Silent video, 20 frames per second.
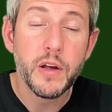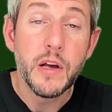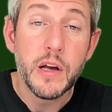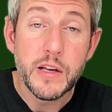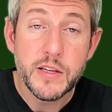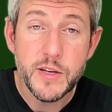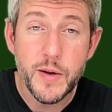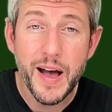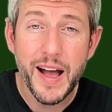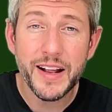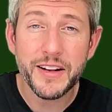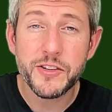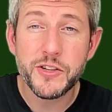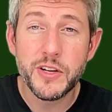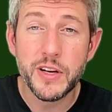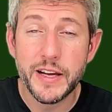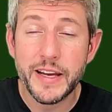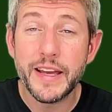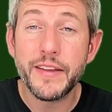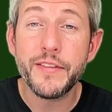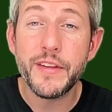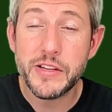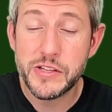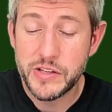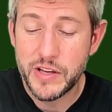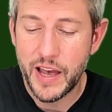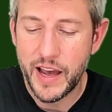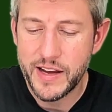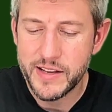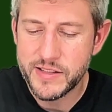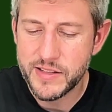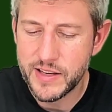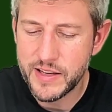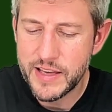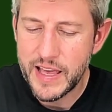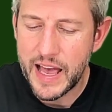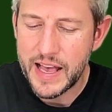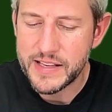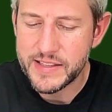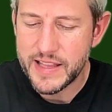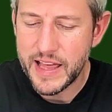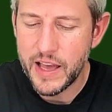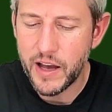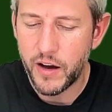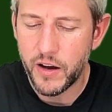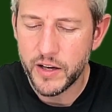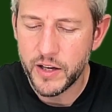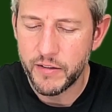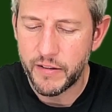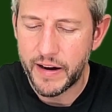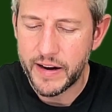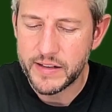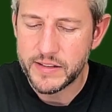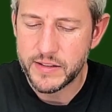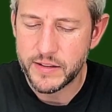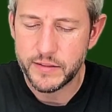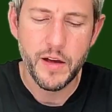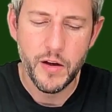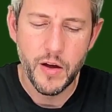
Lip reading: So actually, in this case, yes, they are correct.